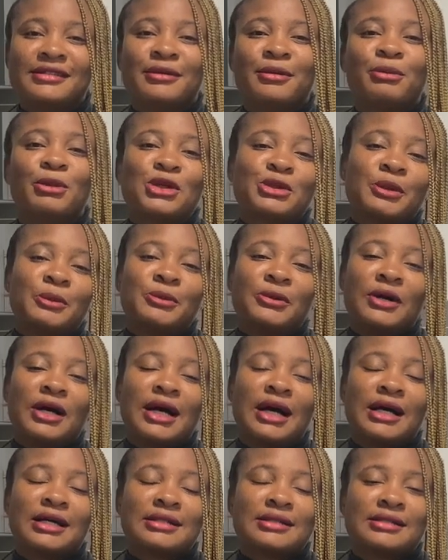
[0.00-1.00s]
Most people
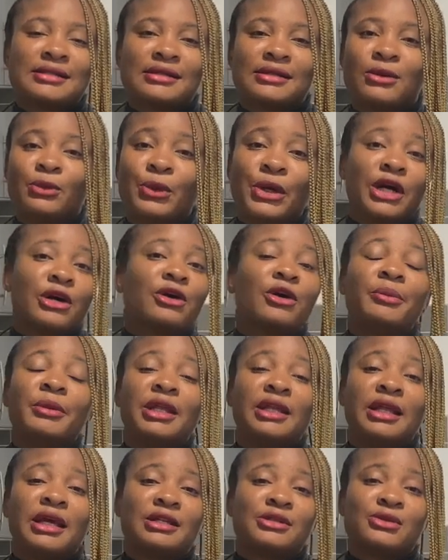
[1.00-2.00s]
ask, we are coming
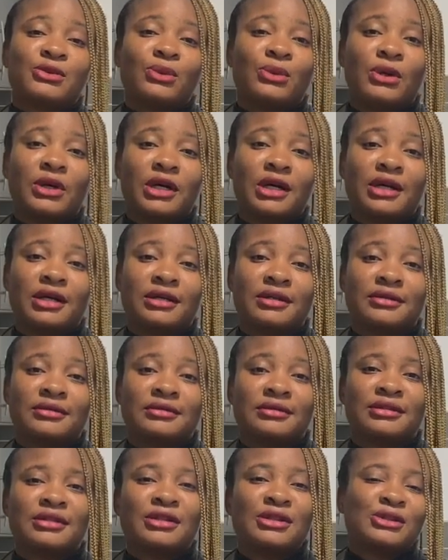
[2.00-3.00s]
there to work,
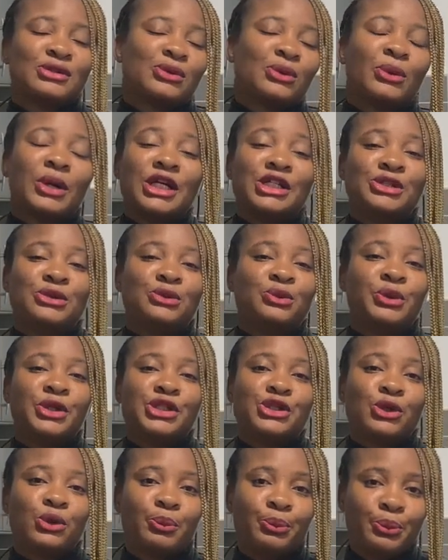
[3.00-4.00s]
so why should we
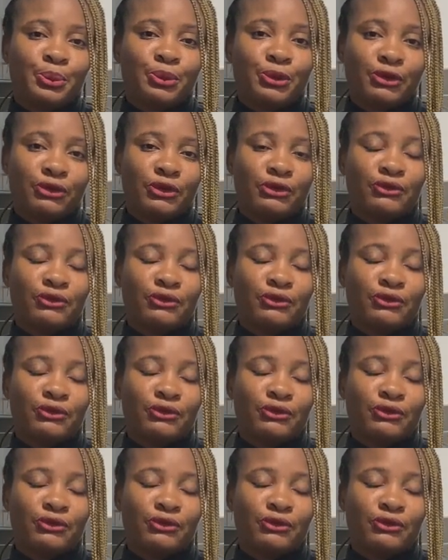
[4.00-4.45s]
show proof of